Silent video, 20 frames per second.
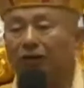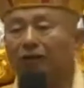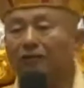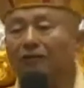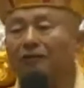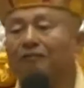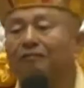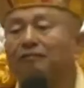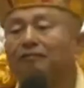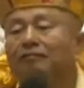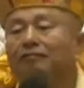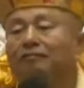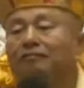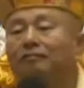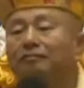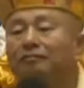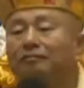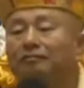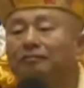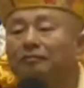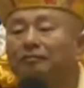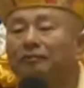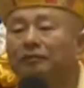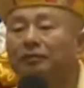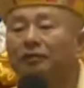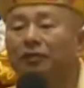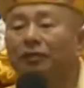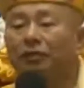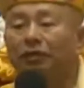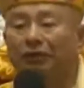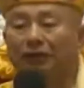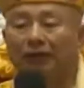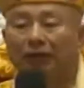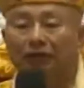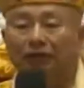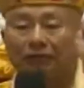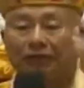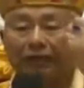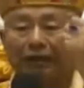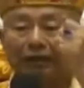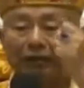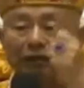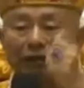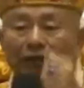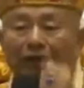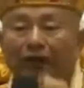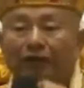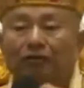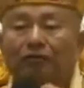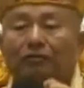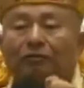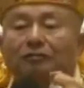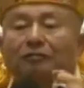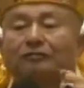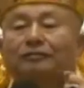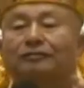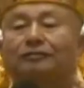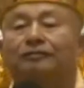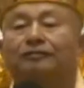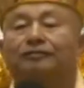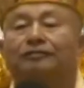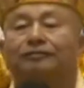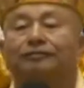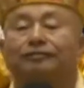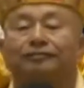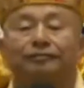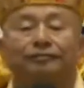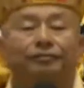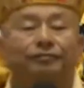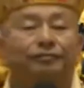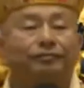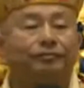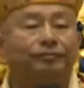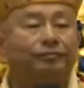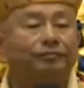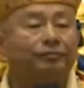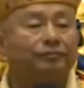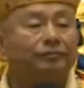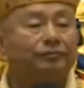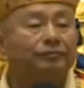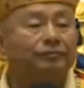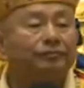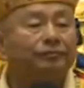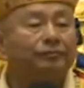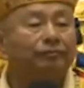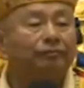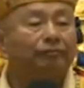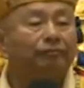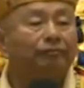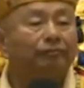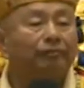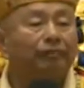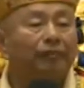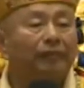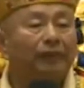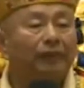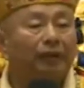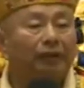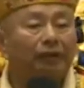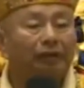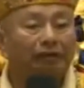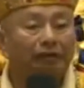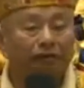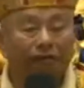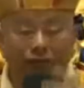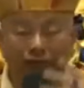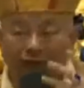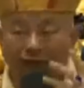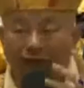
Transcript: that was computer generated. And then he took it